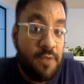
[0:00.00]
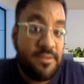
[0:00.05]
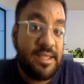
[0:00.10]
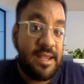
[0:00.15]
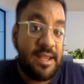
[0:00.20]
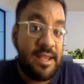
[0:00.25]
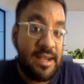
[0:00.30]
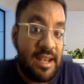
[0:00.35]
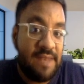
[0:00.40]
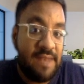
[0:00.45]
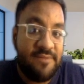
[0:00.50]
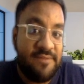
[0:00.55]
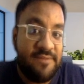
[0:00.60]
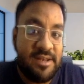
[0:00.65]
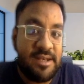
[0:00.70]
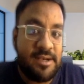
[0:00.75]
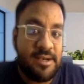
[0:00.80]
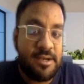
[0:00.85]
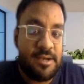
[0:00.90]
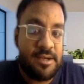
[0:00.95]
the
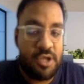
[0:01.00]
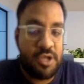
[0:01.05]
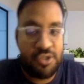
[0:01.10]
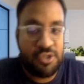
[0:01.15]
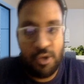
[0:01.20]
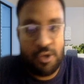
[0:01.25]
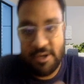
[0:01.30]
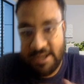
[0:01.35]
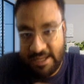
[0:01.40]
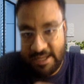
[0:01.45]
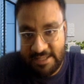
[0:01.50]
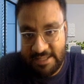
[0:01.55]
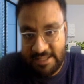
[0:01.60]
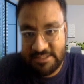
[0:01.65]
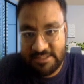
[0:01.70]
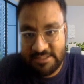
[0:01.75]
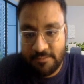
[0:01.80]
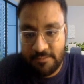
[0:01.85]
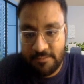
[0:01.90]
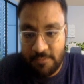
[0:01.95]
relevant
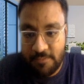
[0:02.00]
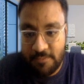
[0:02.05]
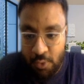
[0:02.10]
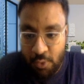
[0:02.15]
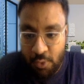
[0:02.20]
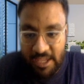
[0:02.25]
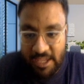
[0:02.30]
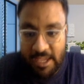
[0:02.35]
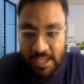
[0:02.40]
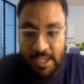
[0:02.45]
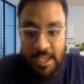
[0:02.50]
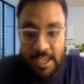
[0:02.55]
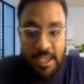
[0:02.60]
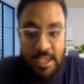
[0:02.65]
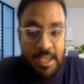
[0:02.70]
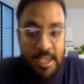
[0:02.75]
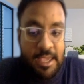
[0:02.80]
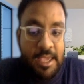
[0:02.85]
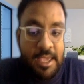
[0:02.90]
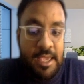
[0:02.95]
authorities. Okay.
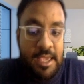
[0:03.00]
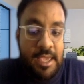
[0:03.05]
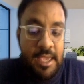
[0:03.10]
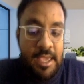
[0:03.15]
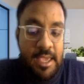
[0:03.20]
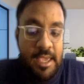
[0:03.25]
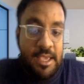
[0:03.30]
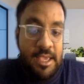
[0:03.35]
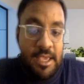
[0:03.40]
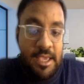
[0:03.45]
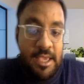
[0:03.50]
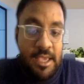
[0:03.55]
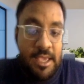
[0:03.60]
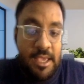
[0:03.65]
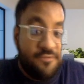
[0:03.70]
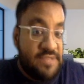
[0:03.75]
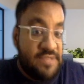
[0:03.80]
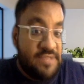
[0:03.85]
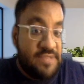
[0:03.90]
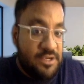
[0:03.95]

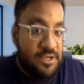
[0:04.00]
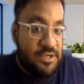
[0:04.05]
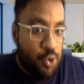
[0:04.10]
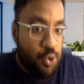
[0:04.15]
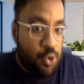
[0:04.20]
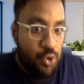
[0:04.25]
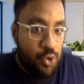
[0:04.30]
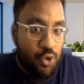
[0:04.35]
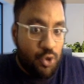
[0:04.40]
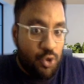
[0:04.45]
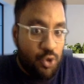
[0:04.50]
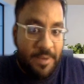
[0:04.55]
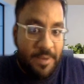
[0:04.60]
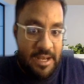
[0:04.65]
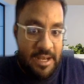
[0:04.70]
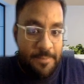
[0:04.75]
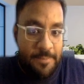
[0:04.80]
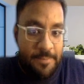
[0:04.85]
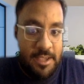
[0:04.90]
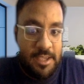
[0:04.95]
So if they don't open
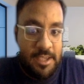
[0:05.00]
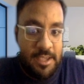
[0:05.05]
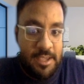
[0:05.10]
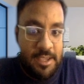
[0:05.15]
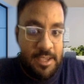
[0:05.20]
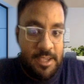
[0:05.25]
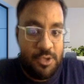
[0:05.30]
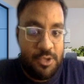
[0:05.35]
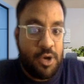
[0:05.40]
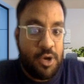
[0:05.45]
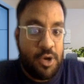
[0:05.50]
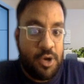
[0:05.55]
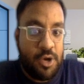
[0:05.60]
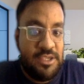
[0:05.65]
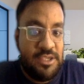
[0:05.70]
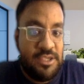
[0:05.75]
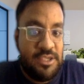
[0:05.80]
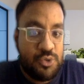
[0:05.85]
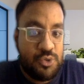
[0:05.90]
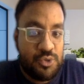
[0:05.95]
up, you gotta
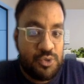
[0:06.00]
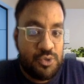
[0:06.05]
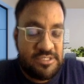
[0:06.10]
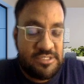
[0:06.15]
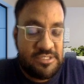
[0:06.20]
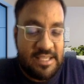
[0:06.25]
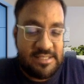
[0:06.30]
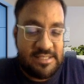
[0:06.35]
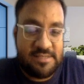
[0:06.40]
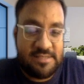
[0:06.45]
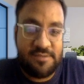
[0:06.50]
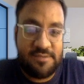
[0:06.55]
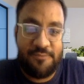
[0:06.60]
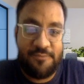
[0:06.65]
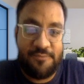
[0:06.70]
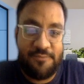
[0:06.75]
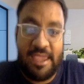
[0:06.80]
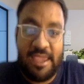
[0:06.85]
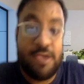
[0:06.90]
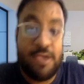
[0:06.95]
use this
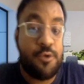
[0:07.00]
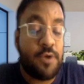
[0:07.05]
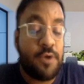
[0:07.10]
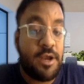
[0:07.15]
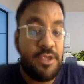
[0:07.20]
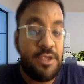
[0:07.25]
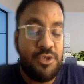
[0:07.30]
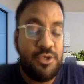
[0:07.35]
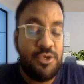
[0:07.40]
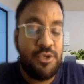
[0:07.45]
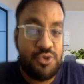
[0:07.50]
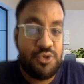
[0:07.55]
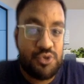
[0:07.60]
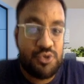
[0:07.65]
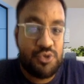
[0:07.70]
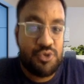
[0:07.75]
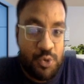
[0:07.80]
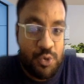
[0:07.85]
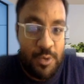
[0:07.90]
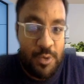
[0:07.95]
way. You gotta
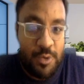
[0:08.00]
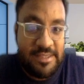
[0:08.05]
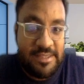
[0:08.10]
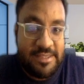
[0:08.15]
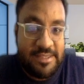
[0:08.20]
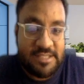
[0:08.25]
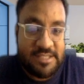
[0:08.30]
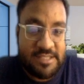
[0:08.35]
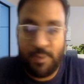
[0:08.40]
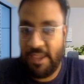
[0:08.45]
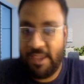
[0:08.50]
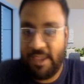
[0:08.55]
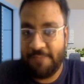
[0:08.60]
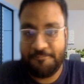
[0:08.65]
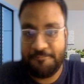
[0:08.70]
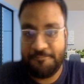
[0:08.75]
do it this way.